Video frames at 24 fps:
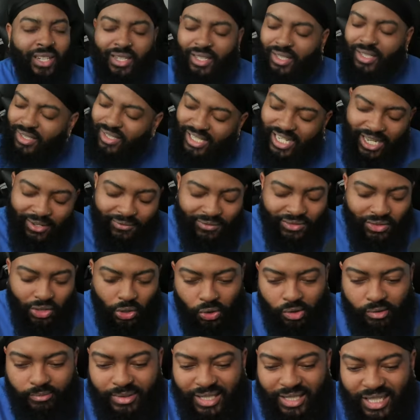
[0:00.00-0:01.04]
Kevin
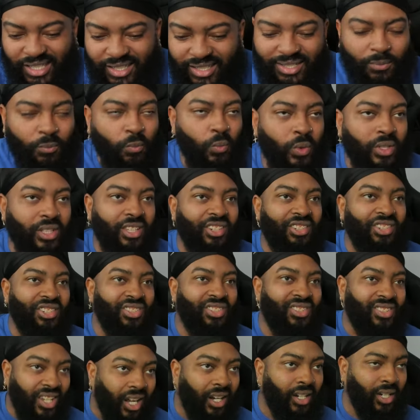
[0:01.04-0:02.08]
Owens hits him with the
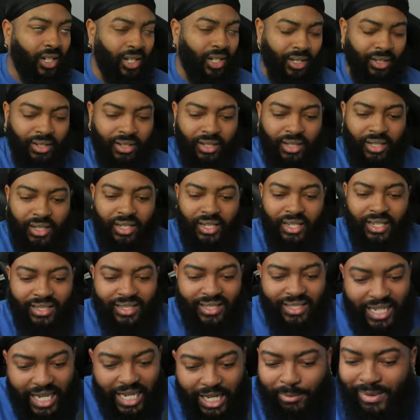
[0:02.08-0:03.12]
stunner.
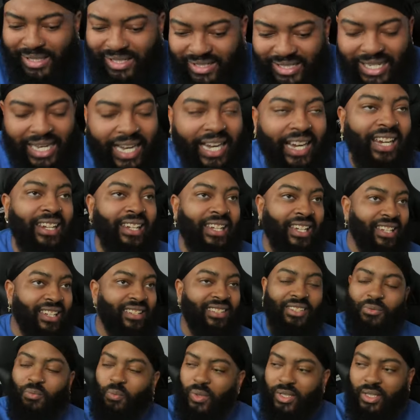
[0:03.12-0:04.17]
Sami Zayn hits
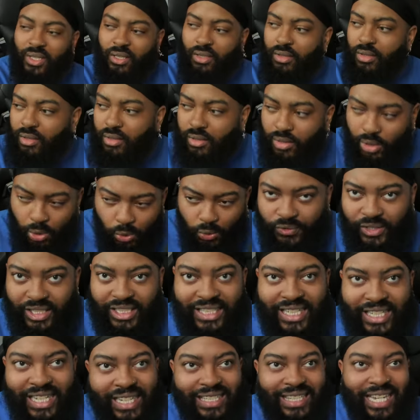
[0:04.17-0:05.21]
him with the haluva
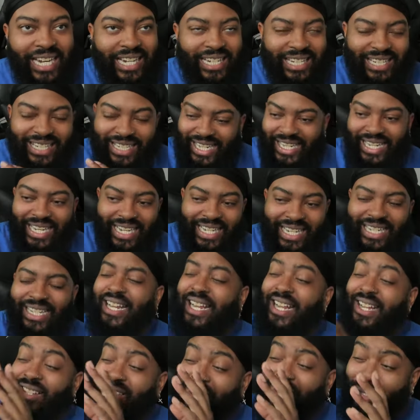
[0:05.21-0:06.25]
kick. They're getting
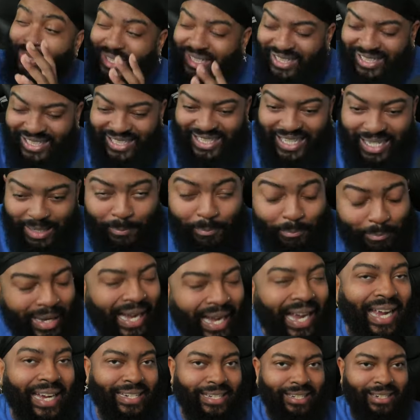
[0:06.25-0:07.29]
their get
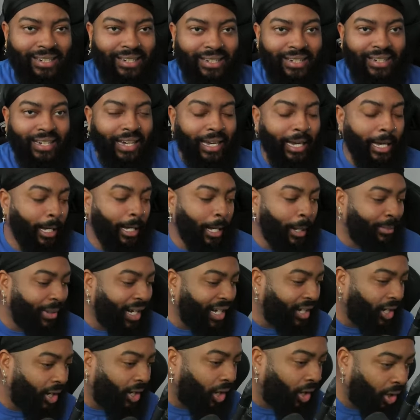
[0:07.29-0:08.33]
back. And I'm
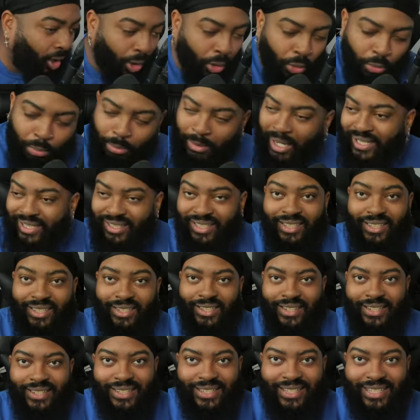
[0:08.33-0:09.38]
like, oh my
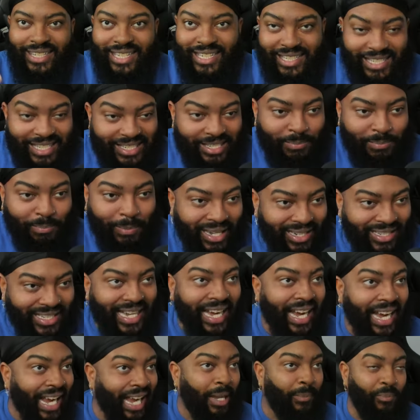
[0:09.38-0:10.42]
goodness, this is about to
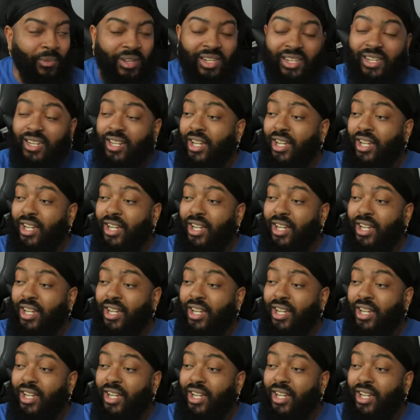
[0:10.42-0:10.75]
happen.